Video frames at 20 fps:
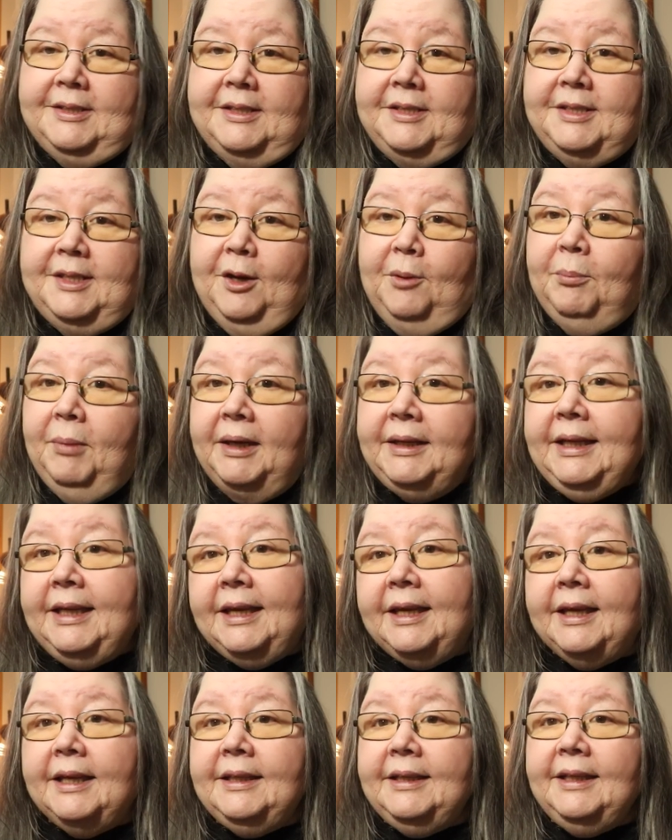it's their
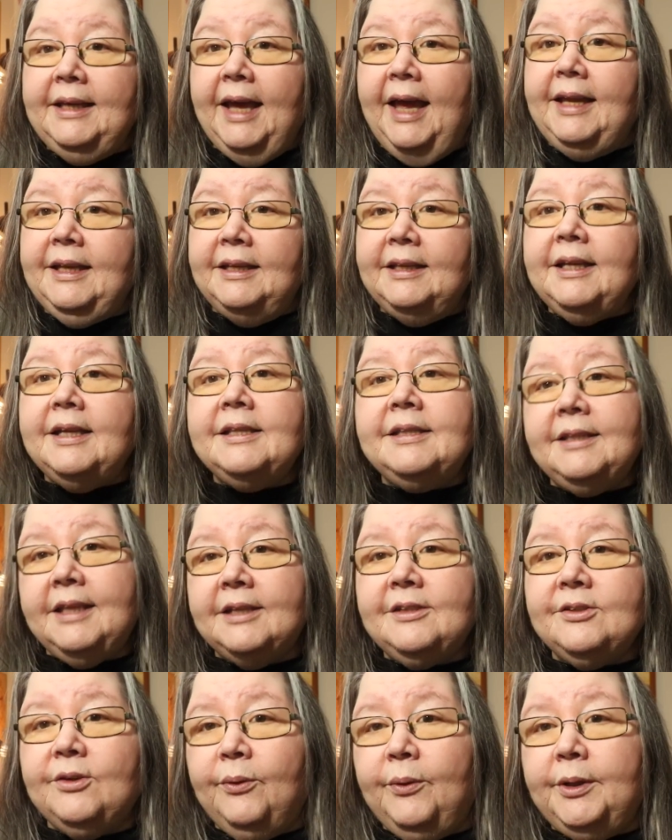money in the end
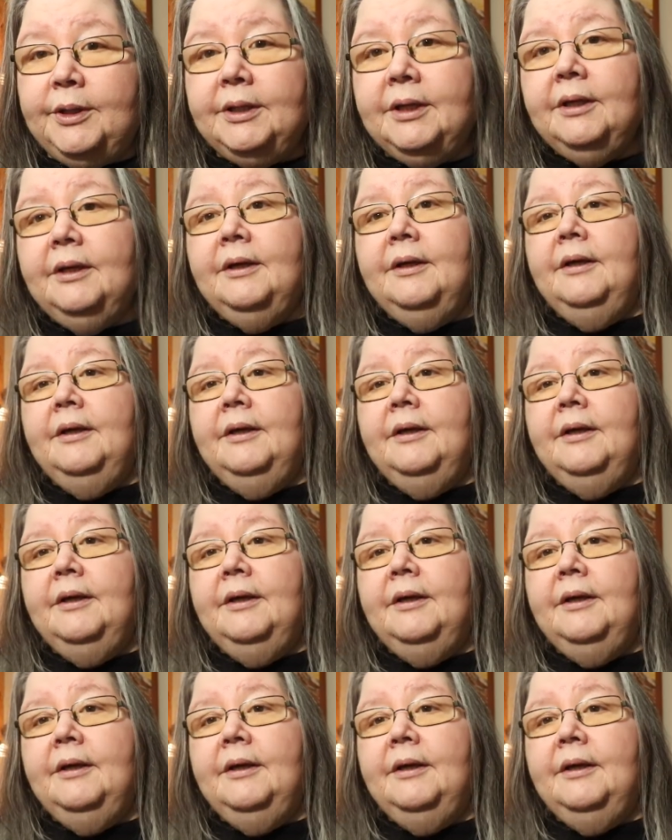that's going